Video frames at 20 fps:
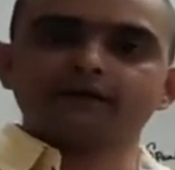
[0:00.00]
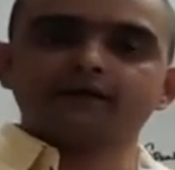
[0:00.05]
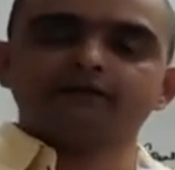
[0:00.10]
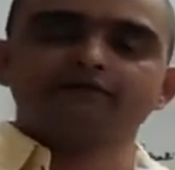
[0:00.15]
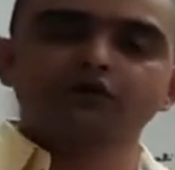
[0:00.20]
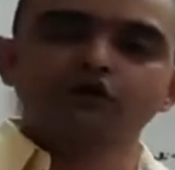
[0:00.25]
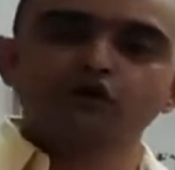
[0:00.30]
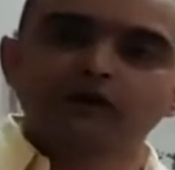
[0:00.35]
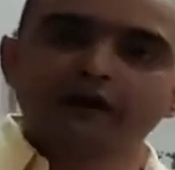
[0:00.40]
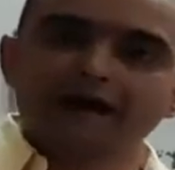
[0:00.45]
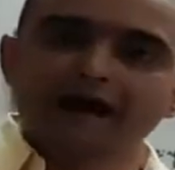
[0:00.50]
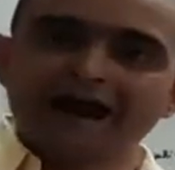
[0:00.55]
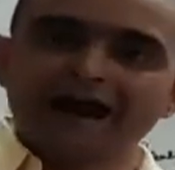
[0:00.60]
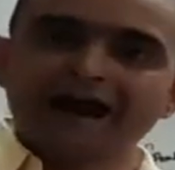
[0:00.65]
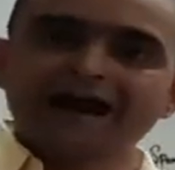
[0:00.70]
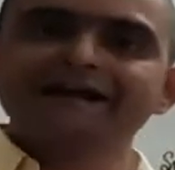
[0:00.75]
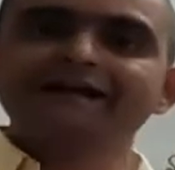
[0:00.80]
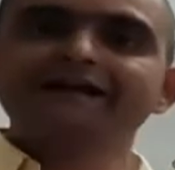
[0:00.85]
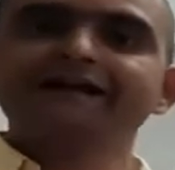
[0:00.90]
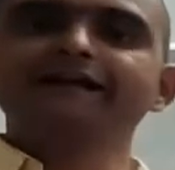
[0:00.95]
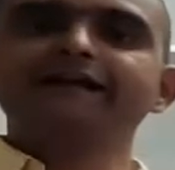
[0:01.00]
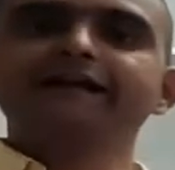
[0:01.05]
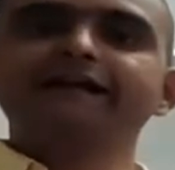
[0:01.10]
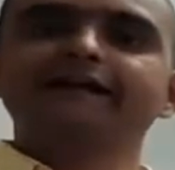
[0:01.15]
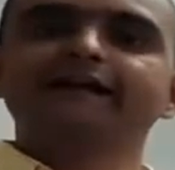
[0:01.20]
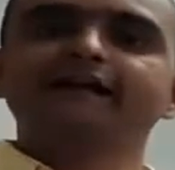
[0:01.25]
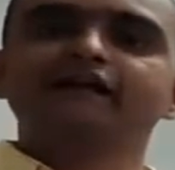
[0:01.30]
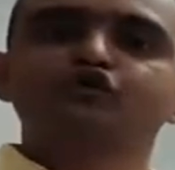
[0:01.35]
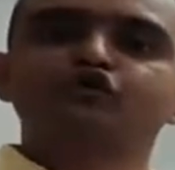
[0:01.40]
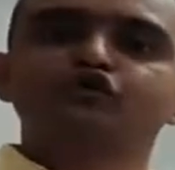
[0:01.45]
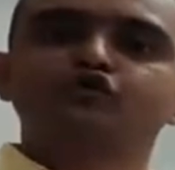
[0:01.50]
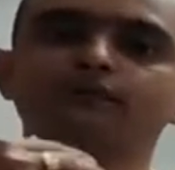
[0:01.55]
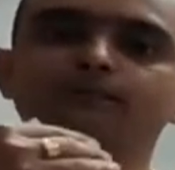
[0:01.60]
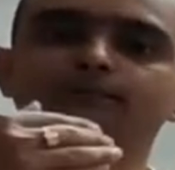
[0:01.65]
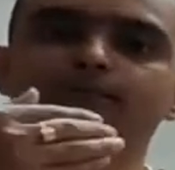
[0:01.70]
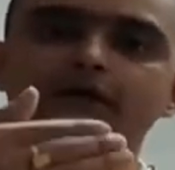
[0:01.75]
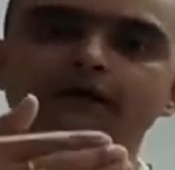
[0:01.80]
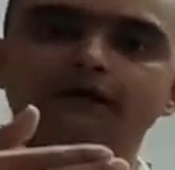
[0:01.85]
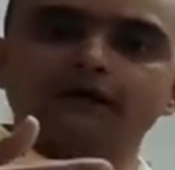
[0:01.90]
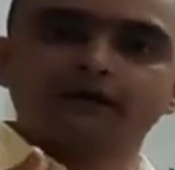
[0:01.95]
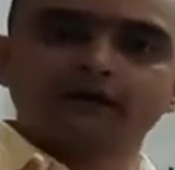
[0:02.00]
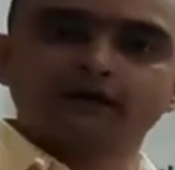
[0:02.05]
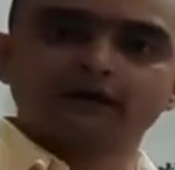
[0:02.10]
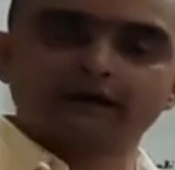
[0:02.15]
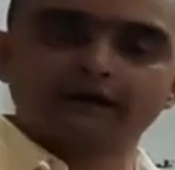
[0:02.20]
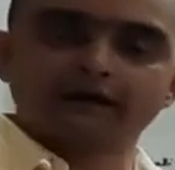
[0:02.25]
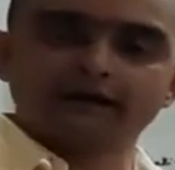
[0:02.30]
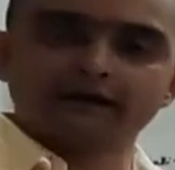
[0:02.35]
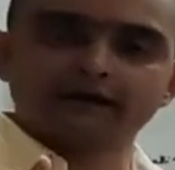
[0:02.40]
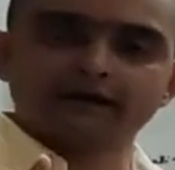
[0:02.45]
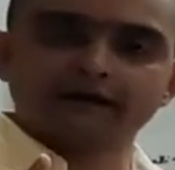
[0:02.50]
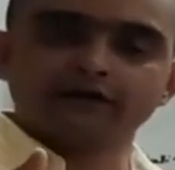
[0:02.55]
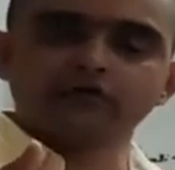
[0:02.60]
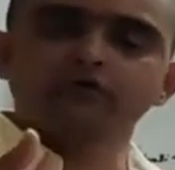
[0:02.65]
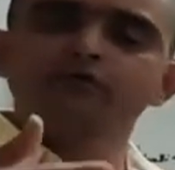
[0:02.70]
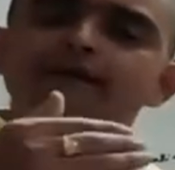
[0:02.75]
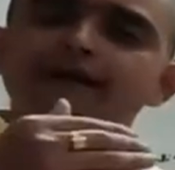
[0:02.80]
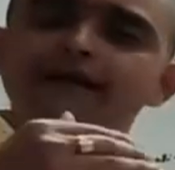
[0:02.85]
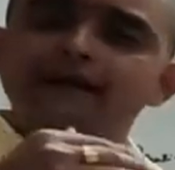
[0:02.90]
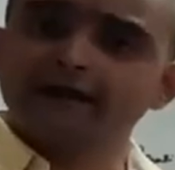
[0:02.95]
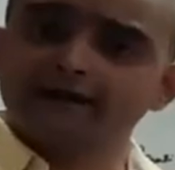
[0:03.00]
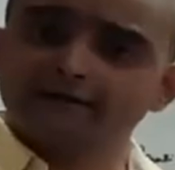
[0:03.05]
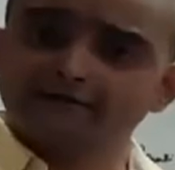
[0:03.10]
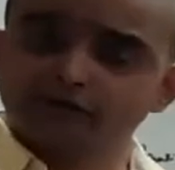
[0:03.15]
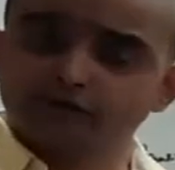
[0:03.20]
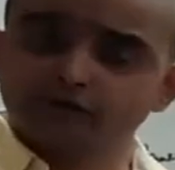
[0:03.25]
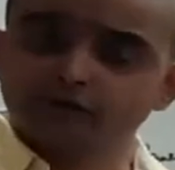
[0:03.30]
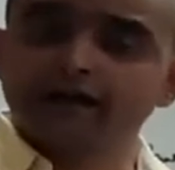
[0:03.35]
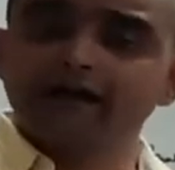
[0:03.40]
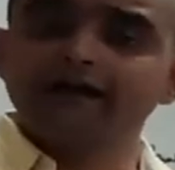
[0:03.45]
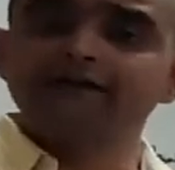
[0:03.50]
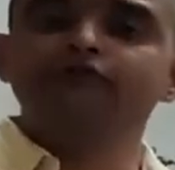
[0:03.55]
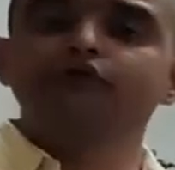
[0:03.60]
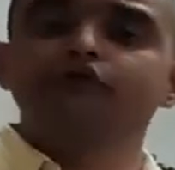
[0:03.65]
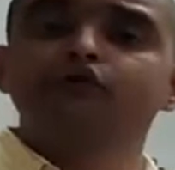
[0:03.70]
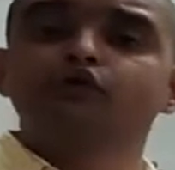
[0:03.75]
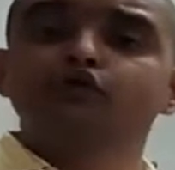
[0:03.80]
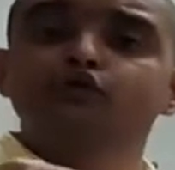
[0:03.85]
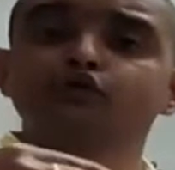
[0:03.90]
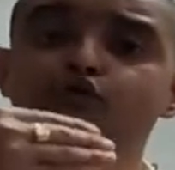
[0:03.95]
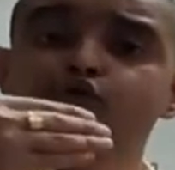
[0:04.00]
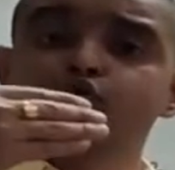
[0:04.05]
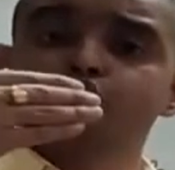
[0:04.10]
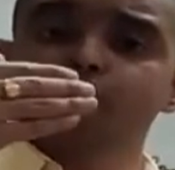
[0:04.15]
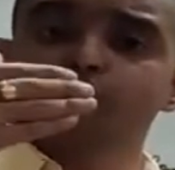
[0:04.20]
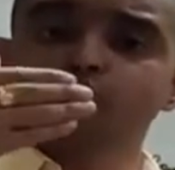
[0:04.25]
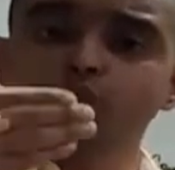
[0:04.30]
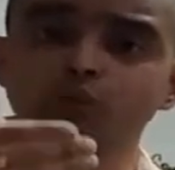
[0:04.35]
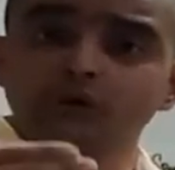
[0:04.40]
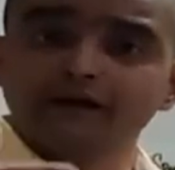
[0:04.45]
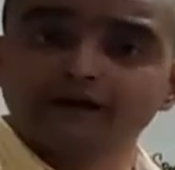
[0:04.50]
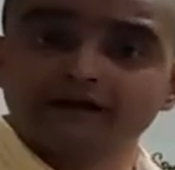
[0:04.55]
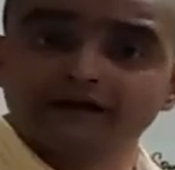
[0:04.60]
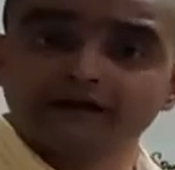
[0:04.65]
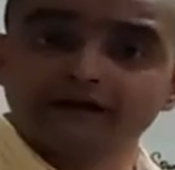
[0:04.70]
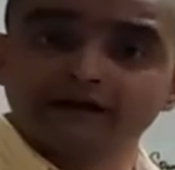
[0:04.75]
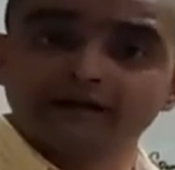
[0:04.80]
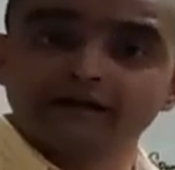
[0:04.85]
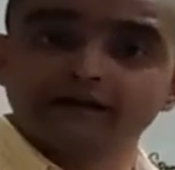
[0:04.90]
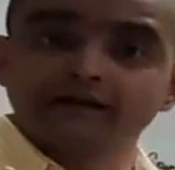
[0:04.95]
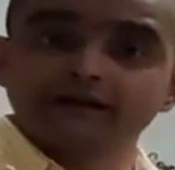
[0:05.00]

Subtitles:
When you are adding details to a particular idea, you will have to use a word